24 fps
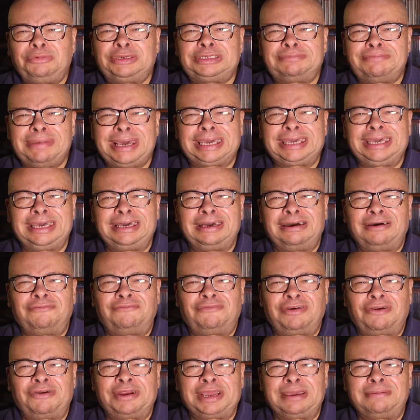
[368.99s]
was making a
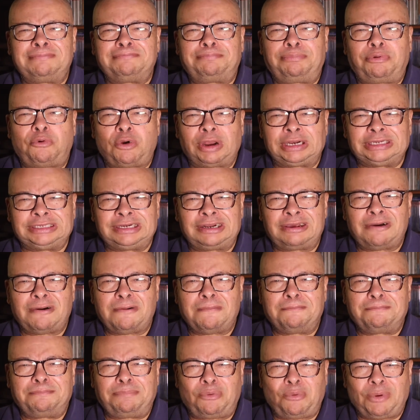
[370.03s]
very important
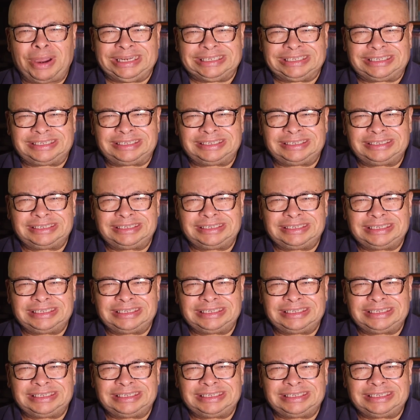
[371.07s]
point,